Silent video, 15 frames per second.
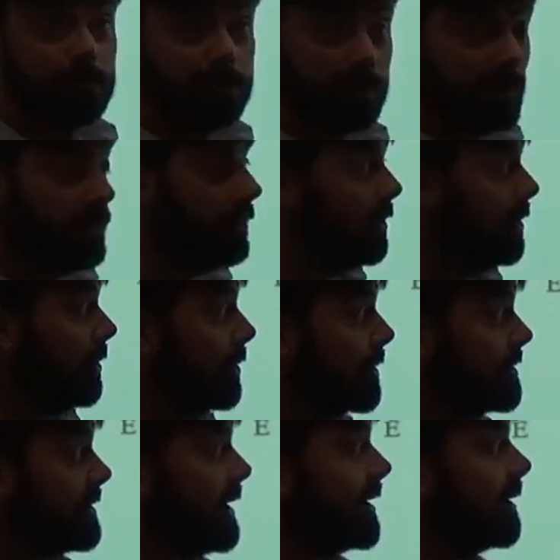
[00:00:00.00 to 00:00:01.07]
below the
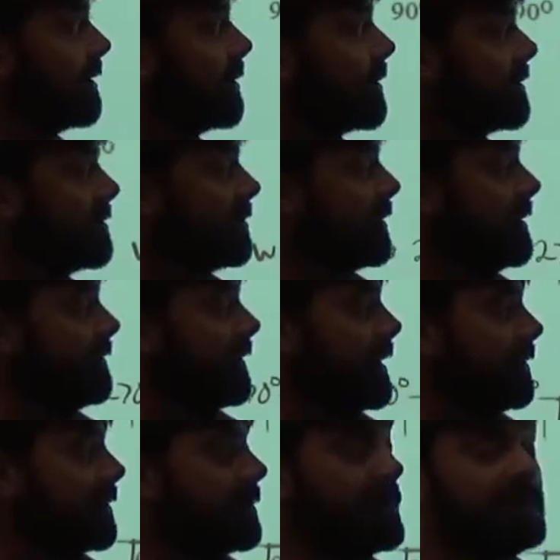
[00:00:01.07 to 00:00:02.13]
horizontal, or
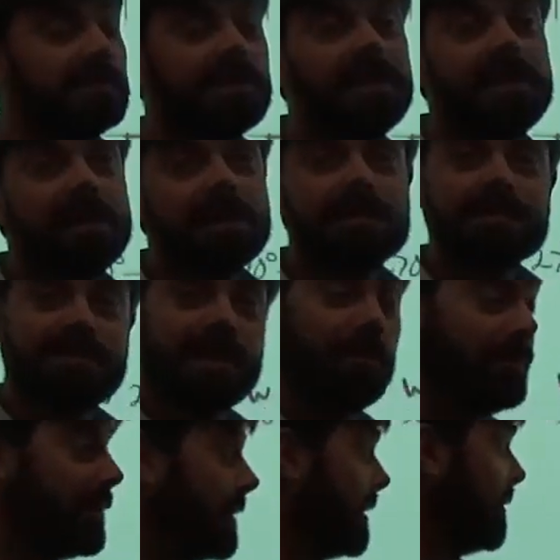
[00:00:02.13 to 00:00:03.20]
25 degrees
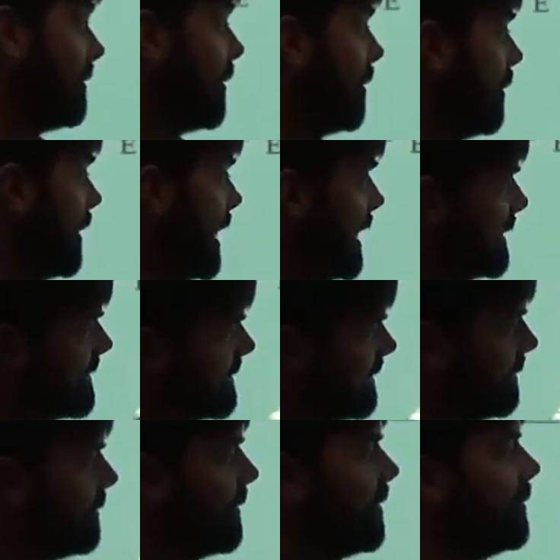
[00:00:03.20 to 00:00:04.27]
south of west,
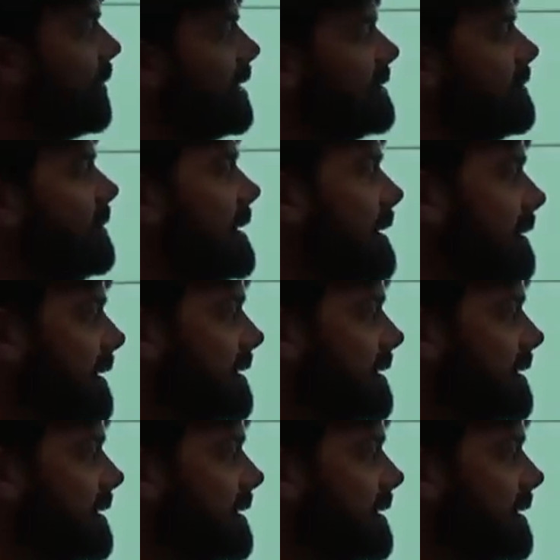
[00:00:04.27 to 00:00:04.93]
with west being